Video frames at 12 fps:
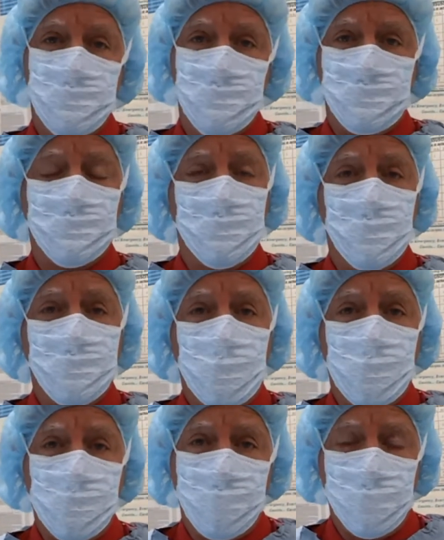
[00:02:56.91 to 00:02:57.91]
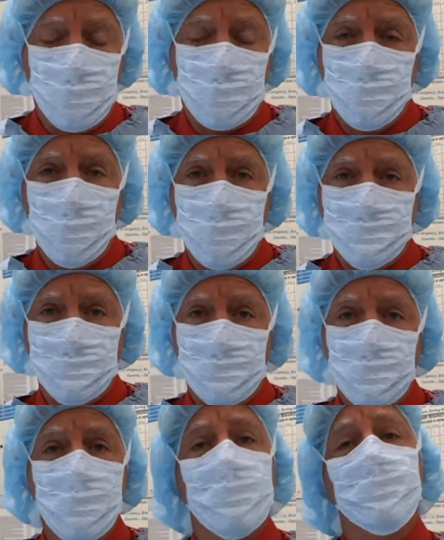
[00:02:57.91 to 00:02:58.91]
use for the therapeutic
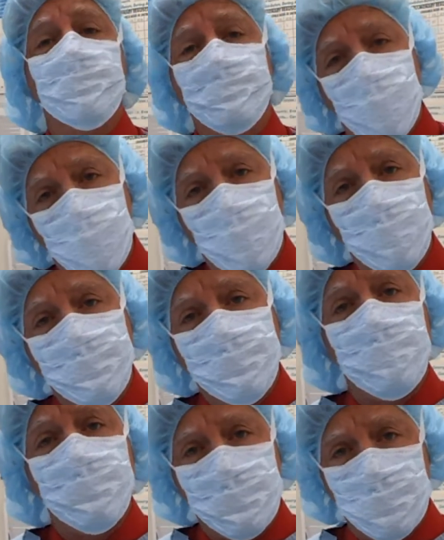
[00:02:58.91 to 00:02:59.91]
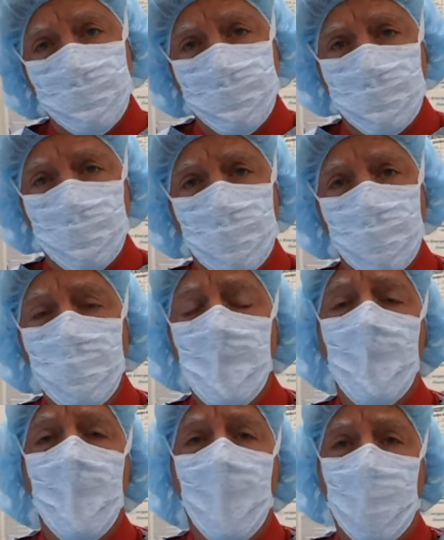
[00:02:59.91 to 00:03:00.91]
laser is post-surgical
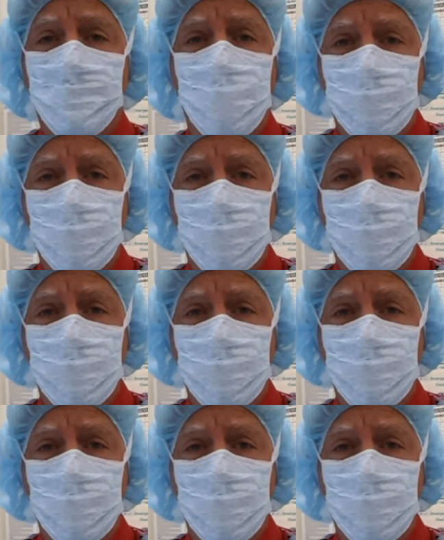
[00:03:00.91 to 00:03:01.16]
or